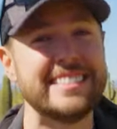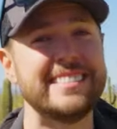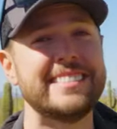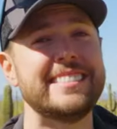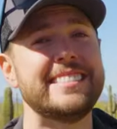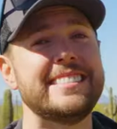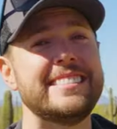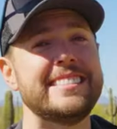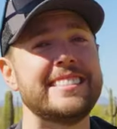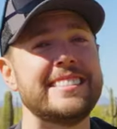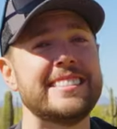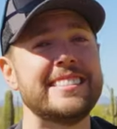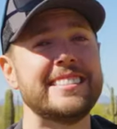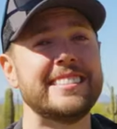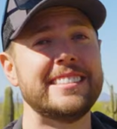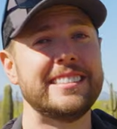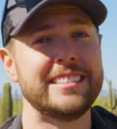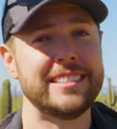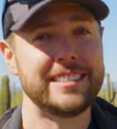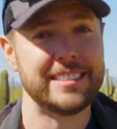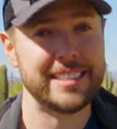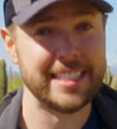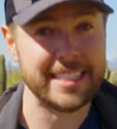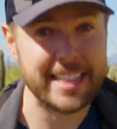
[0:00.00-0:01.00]
mm.
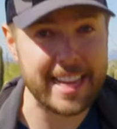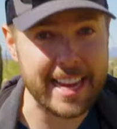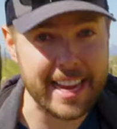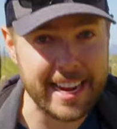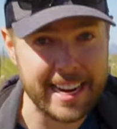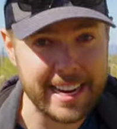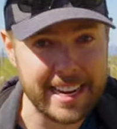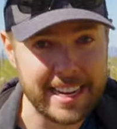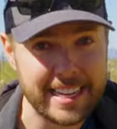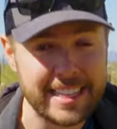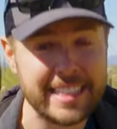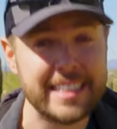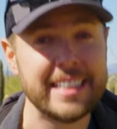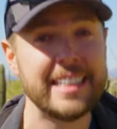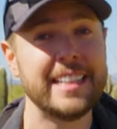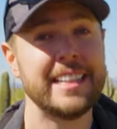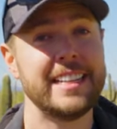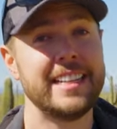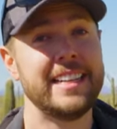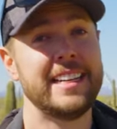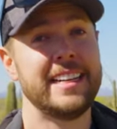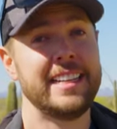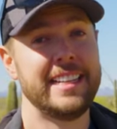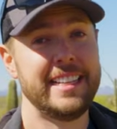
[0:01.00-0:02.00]
Today,
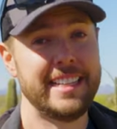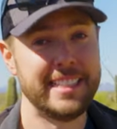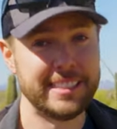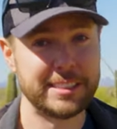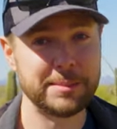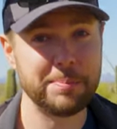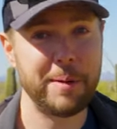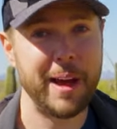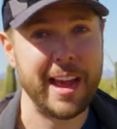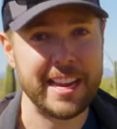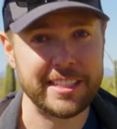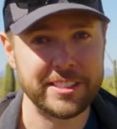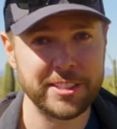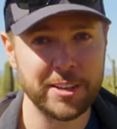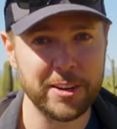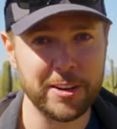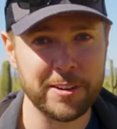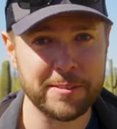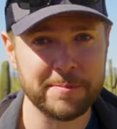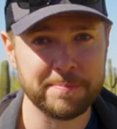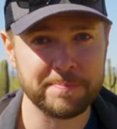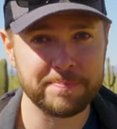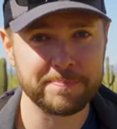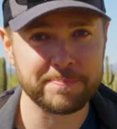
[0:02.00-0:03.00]
it's my
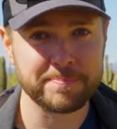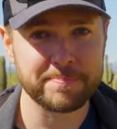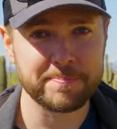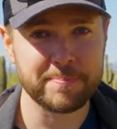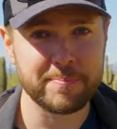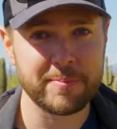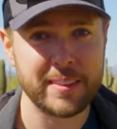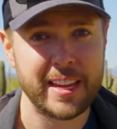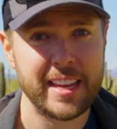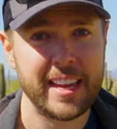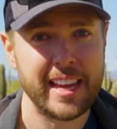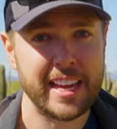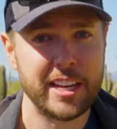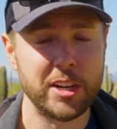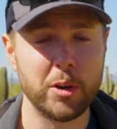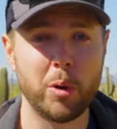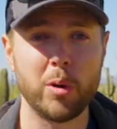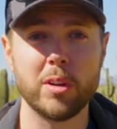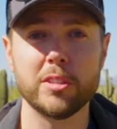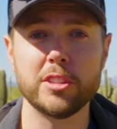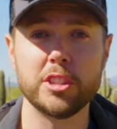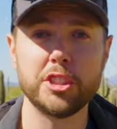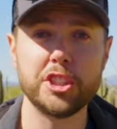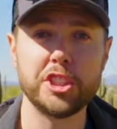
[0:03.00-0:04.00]
turn. in
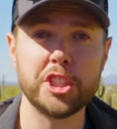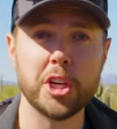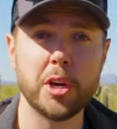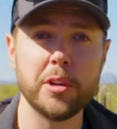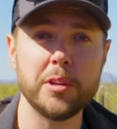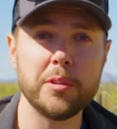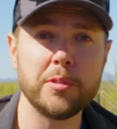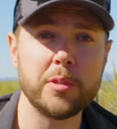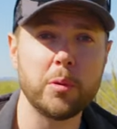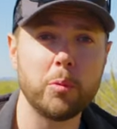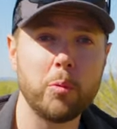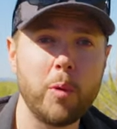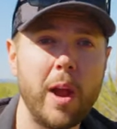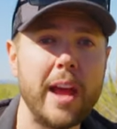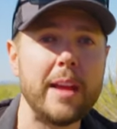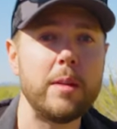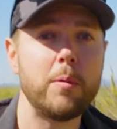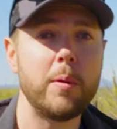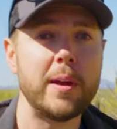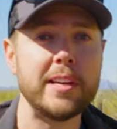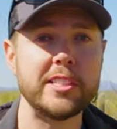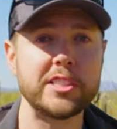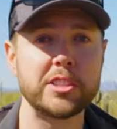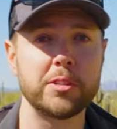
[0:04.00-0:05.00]
order to show you the
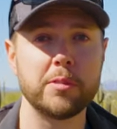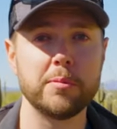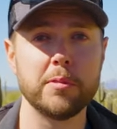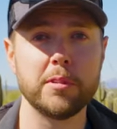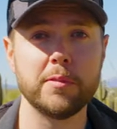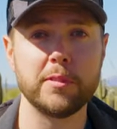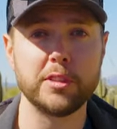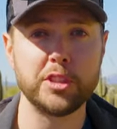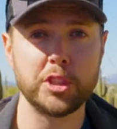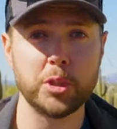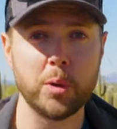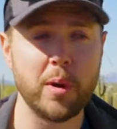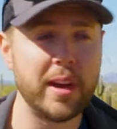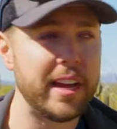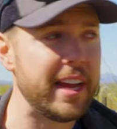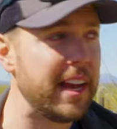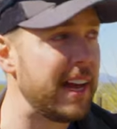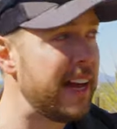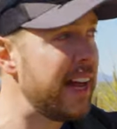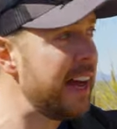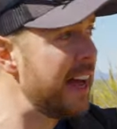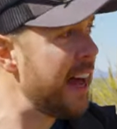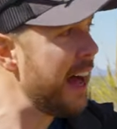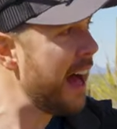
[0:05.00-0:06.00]
right ways to remove a
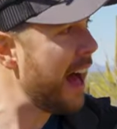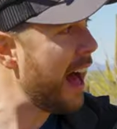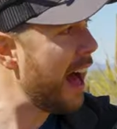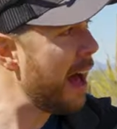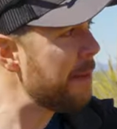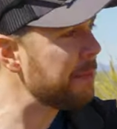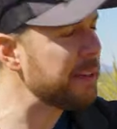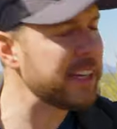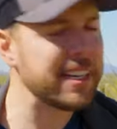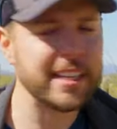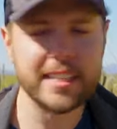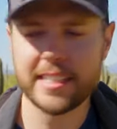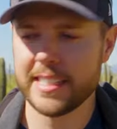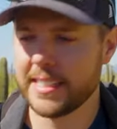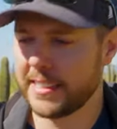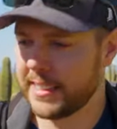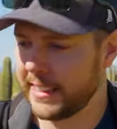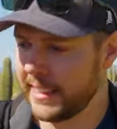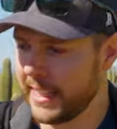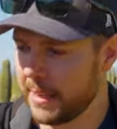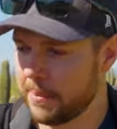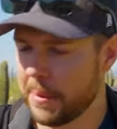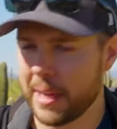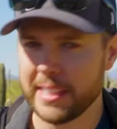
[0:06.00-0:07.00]
cholla, I'm gonna need
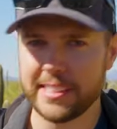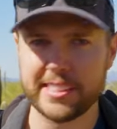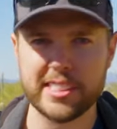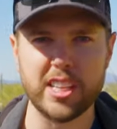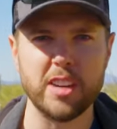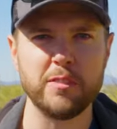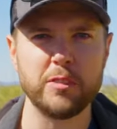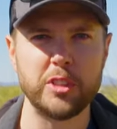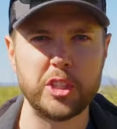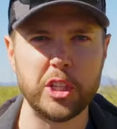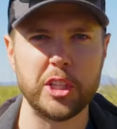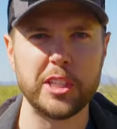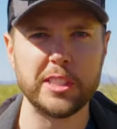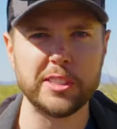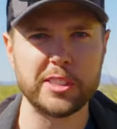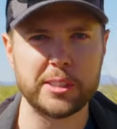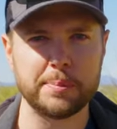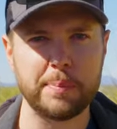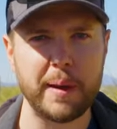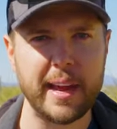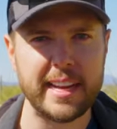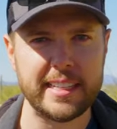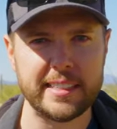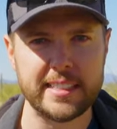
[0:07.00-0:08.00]
to get myself good and
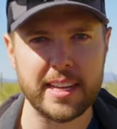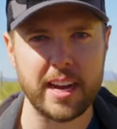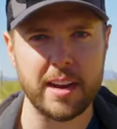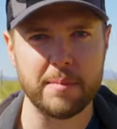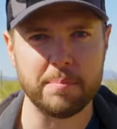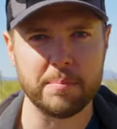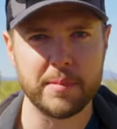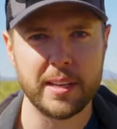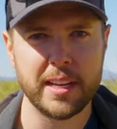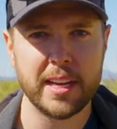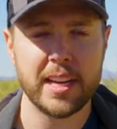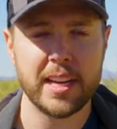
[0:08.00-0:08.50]
spiked up.